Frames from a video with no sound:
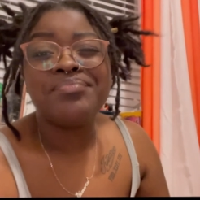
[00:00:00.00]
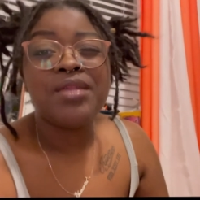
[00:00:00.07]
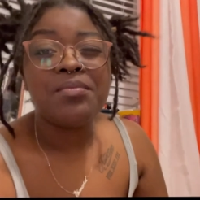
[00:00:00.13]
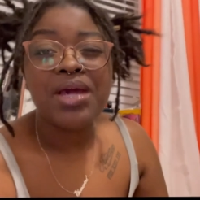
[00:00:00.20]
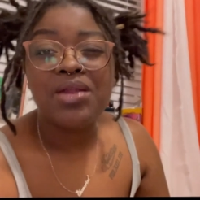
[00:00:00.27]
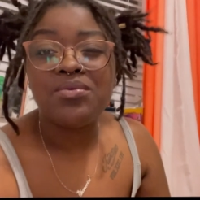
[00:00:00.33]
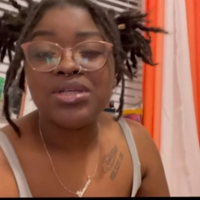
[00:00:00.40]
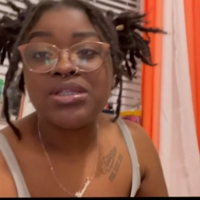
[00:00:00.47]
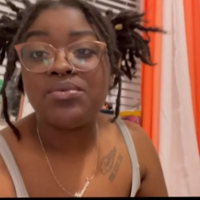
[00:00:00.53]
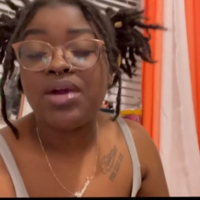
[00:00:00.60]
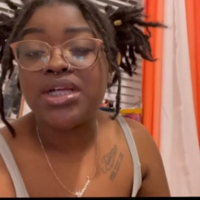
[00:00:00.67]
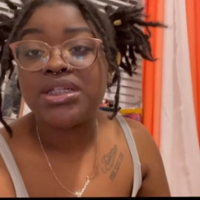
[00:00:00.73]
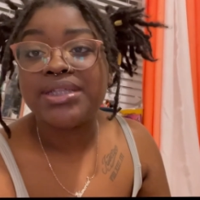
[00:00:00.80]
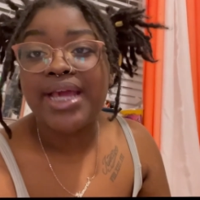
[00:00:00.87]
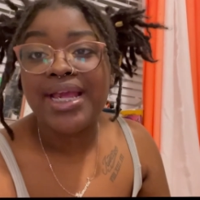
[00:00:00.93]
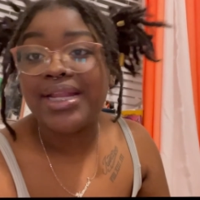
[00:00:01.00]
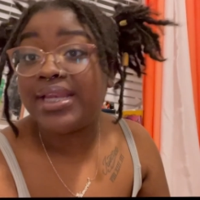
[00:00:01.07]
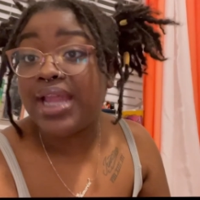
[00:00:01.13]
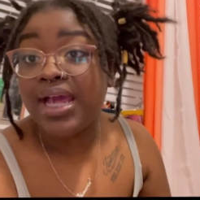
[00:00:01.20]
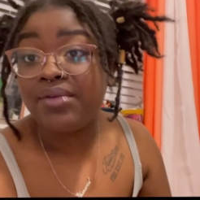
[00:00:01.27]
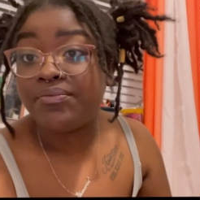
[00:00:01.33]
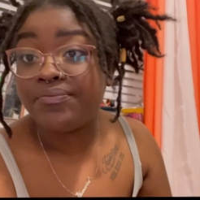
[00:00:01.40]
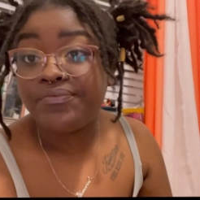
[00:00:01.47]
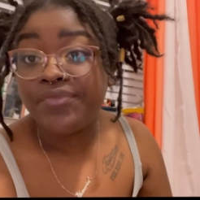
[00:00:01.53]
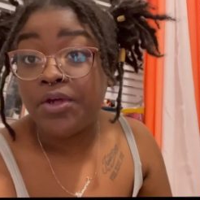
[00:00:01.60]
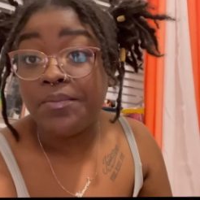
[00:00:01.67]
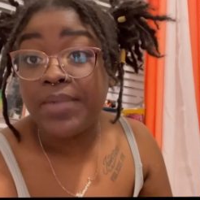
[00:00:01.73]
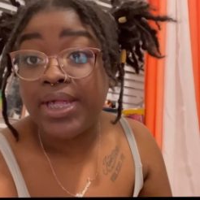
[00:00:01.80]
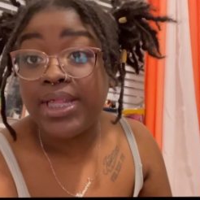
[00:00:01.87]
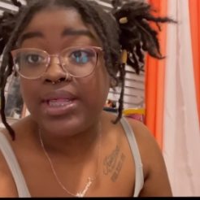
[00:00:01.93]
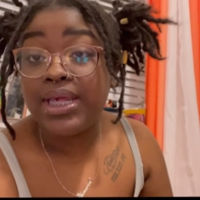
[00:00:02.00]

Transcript: nobody wants to watch that and not film it,